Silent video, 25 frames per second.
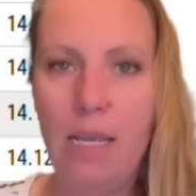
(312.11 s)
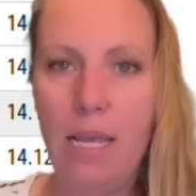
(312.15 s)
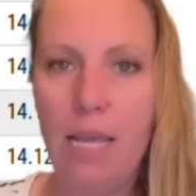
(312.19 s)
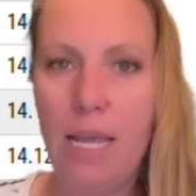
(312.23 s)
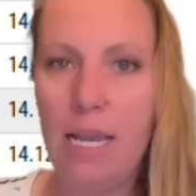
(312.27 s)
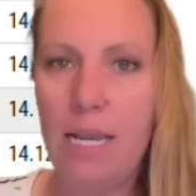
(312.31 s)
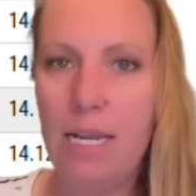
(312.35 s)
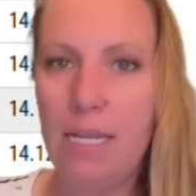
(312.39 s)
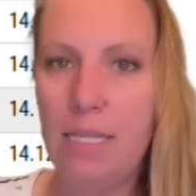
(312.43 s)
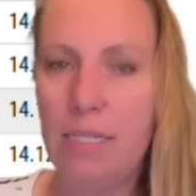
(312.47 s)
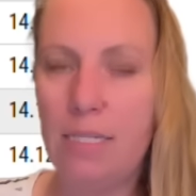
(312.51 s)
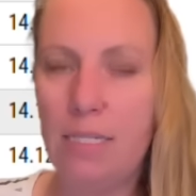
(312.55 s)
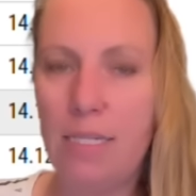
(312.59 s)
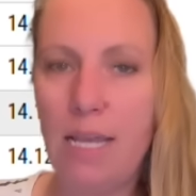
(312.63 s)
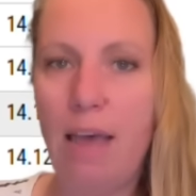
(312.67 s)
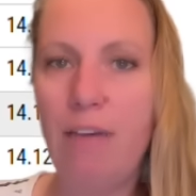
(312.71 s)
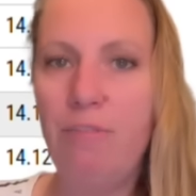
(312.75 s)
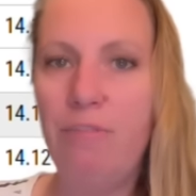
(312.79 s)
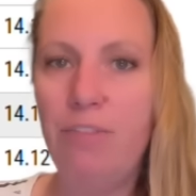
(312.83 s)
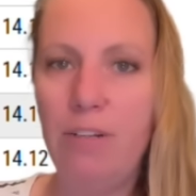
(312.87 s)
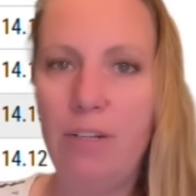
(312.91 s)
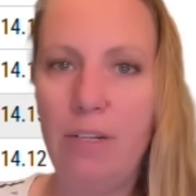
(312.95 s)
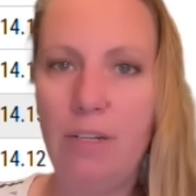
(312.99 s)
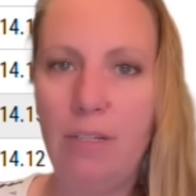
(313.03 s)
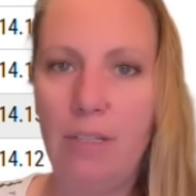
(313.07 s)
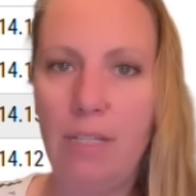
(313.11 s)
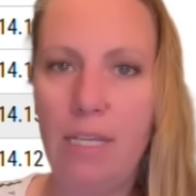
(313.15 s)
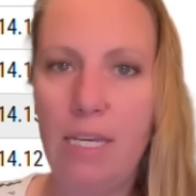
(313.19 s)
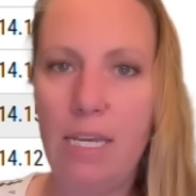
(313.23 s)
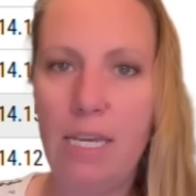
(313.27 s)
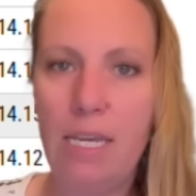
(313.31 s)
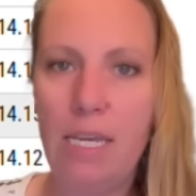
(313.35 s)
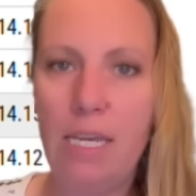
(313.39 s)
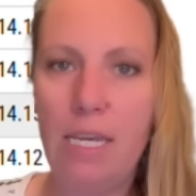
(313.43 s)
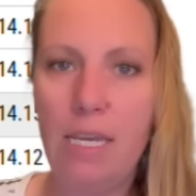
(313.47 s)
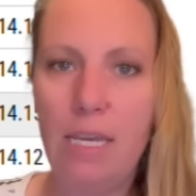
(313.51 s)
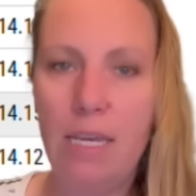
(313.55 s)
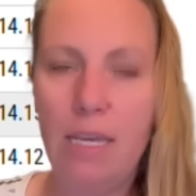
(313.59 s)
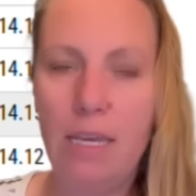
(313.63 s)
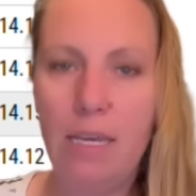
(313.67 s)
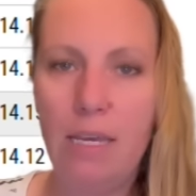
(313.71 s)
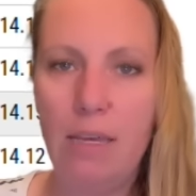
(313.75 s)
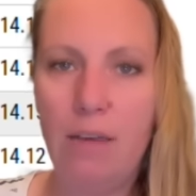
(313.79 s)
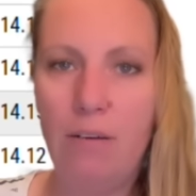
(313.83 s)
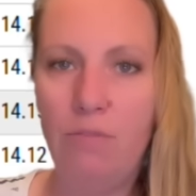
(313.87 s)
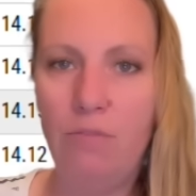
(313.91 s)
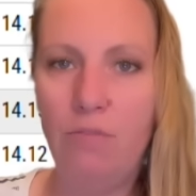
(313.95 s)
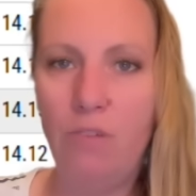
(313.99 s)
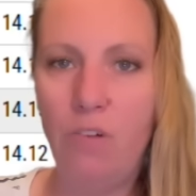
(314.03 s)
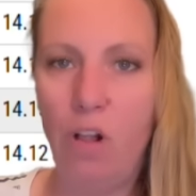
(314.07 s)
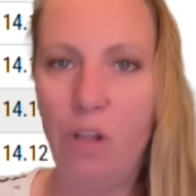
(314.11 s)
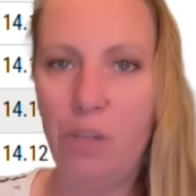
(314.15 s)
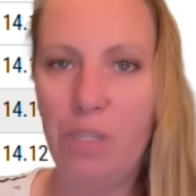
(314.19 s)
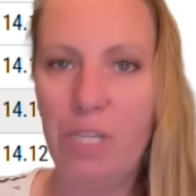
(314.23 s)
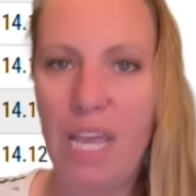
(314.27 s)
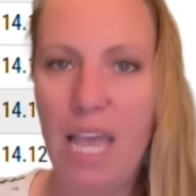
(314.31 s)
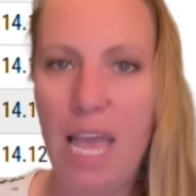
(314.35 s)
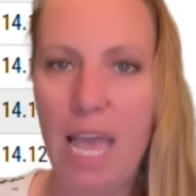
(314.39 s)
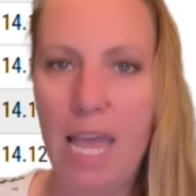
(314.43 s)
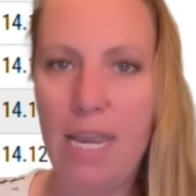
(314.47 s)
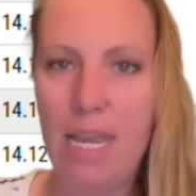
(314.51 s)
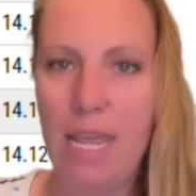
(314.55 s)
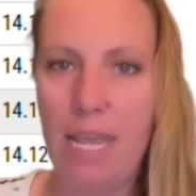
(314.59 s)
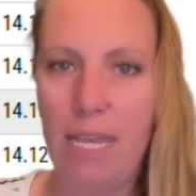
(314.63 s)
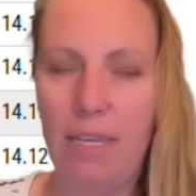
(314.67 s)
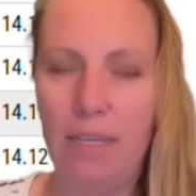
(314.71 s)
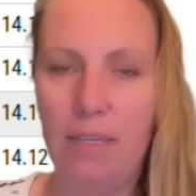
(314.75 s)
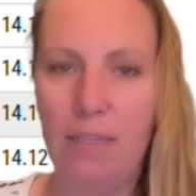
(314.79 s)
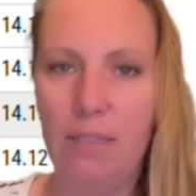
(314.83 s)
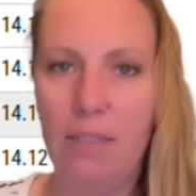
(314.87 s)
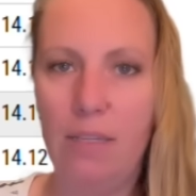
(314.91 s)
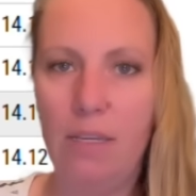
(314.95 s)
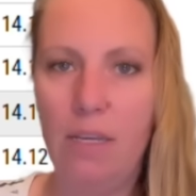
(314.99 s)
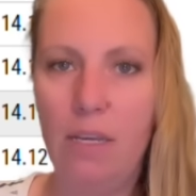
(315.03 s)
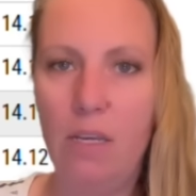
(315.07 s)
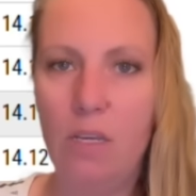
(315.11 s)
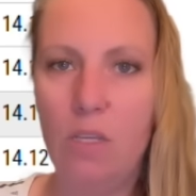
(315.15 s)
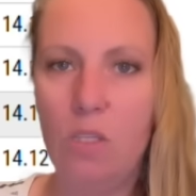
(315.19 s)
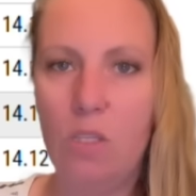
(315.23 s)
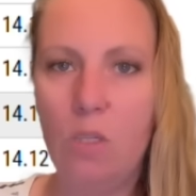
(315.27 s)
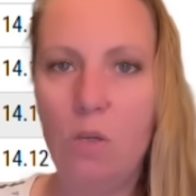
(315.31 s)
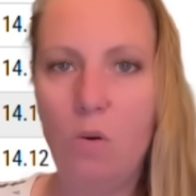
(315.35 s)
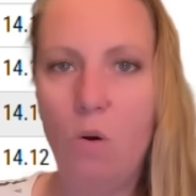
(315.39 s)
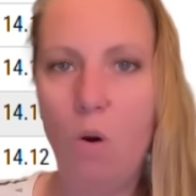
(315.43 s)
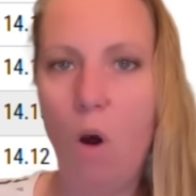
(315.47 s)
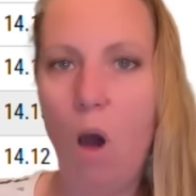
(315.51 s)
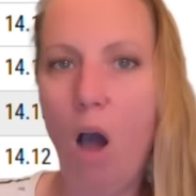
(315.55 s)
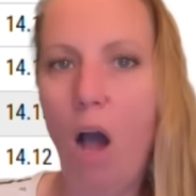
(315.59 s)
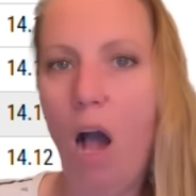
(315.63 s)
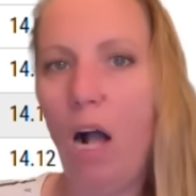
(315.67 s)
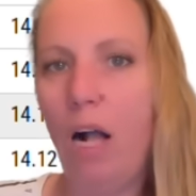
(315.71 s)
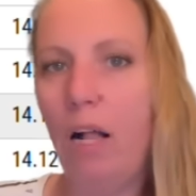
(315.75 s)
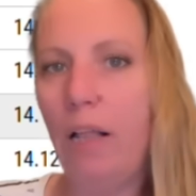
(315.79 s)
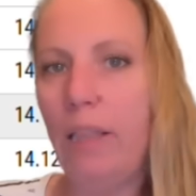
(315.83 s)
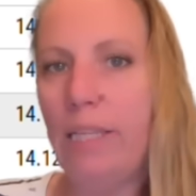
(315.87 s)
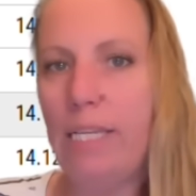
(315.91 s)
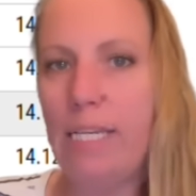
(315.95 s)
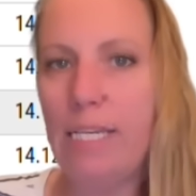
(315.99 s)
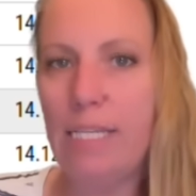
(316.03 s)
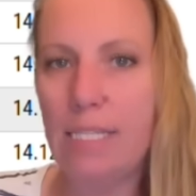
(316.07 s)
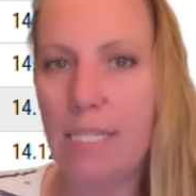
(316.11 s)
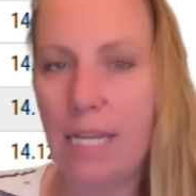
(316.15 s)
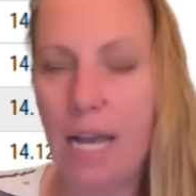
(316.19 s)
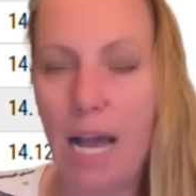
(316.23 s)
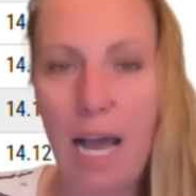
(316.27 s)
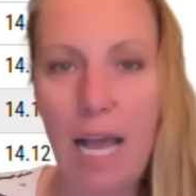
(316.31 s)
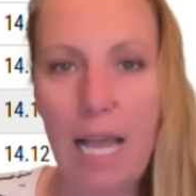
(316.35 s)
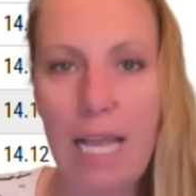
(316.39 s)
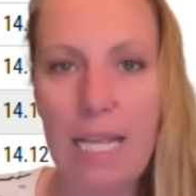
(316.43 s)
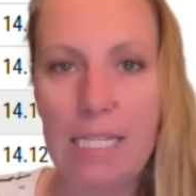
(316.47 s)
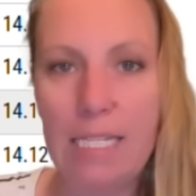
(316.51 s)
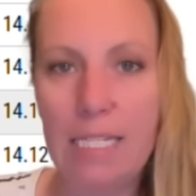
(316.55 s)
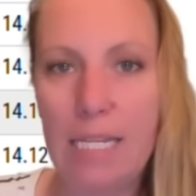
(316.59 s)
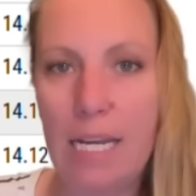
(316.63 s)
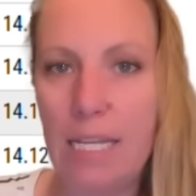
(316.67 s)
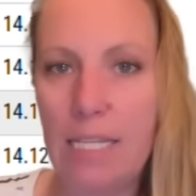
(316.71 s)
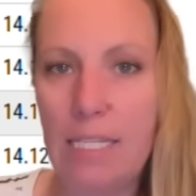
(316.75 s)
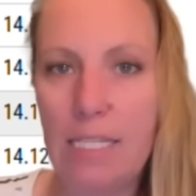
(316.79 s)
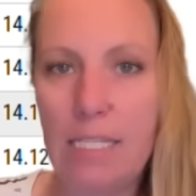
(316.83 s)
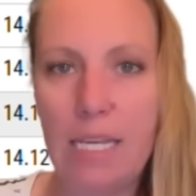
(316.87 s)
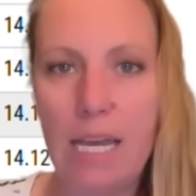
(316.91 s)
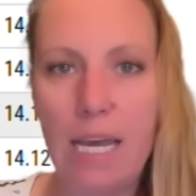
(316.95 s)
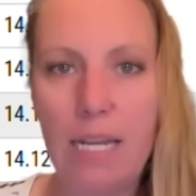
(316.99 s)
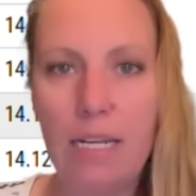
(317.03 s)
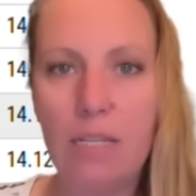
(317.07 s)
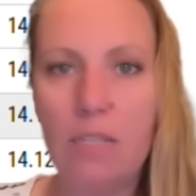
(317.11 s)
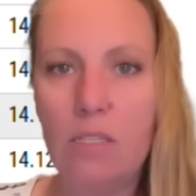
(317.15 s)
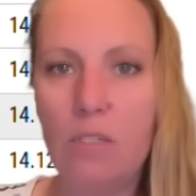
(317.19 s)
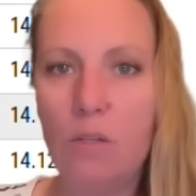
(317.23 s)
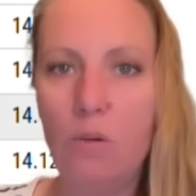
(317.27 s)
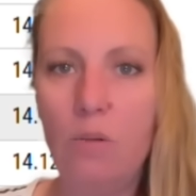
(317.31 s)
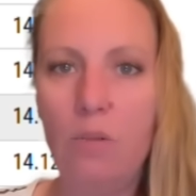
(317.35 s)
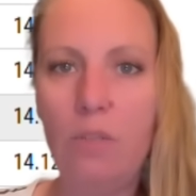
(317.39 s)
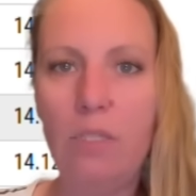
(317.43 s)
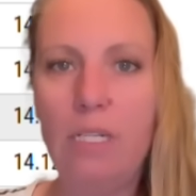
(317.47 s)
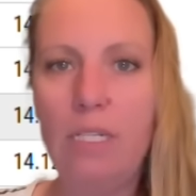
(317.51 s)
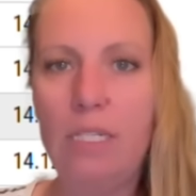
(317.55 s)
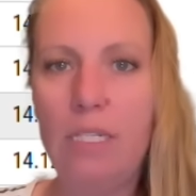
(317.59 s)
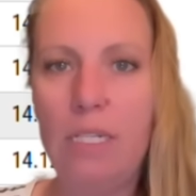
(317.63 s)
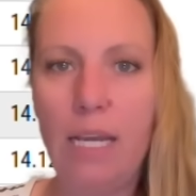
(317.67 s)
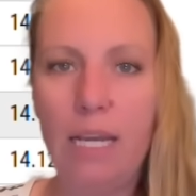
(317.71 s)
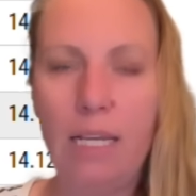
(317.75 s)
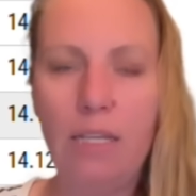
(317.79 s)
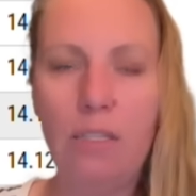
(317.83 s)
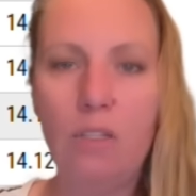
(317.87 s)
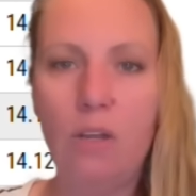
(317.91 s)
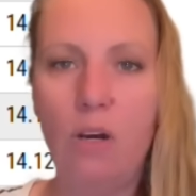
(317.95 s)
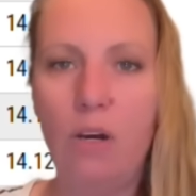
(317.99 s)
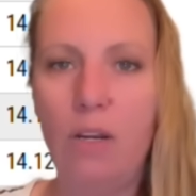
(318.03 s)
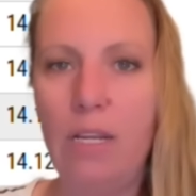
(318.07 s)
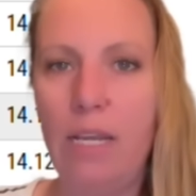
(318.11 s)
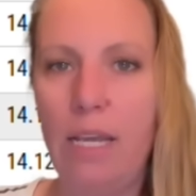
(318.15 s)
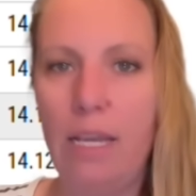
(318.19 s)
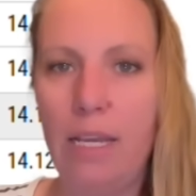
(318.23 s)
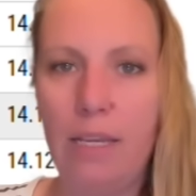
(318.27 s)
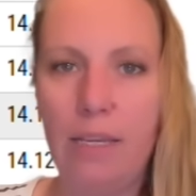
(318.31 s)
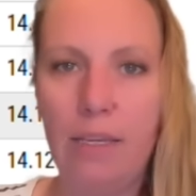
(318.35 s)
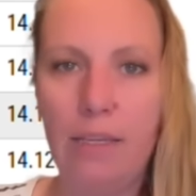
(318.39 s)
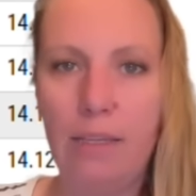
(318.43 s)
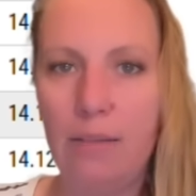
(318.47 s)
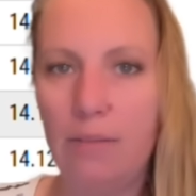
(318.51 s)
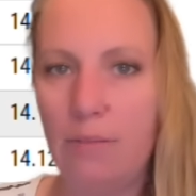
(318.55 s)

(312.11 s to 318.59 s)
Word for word: and it's definitely volcanic so all these guys that said it's only tectonic,